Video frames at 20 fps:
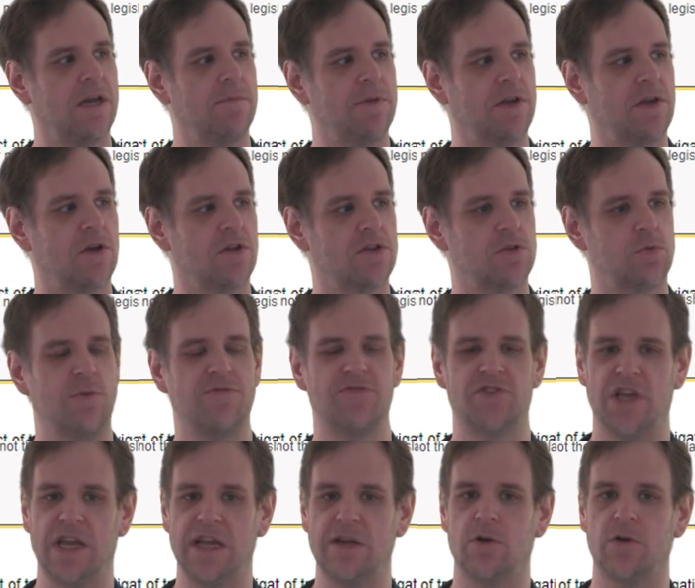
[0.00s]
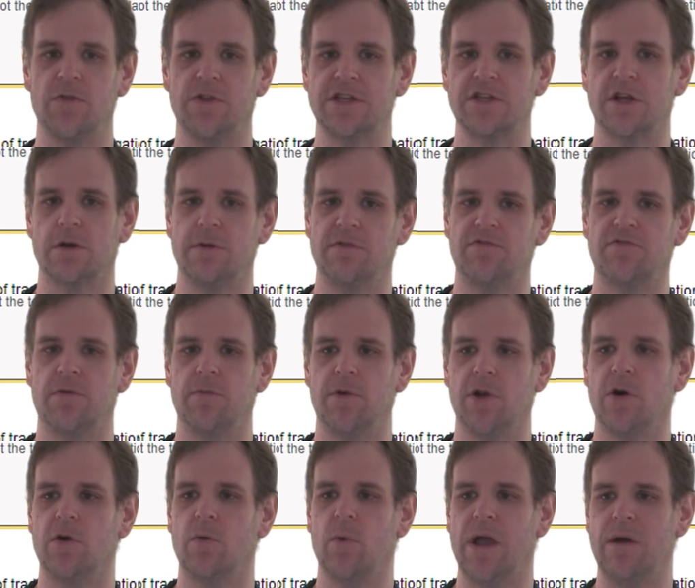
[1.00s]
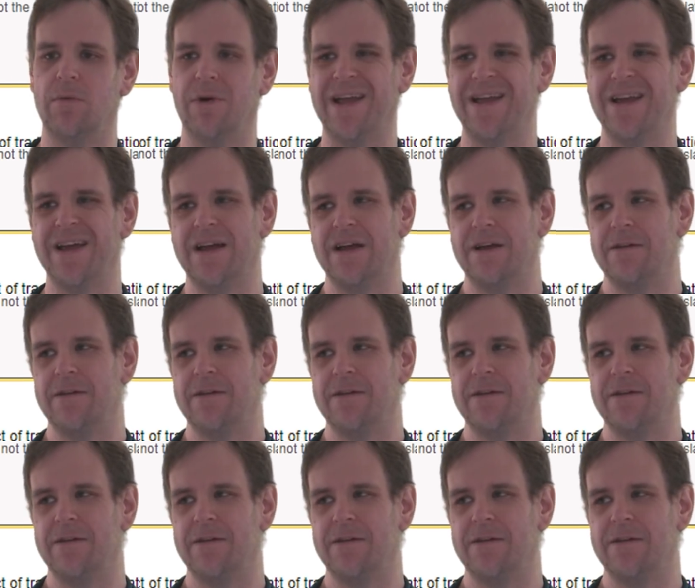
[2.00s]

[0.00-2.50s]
Because we've seen all this coming from a long way away.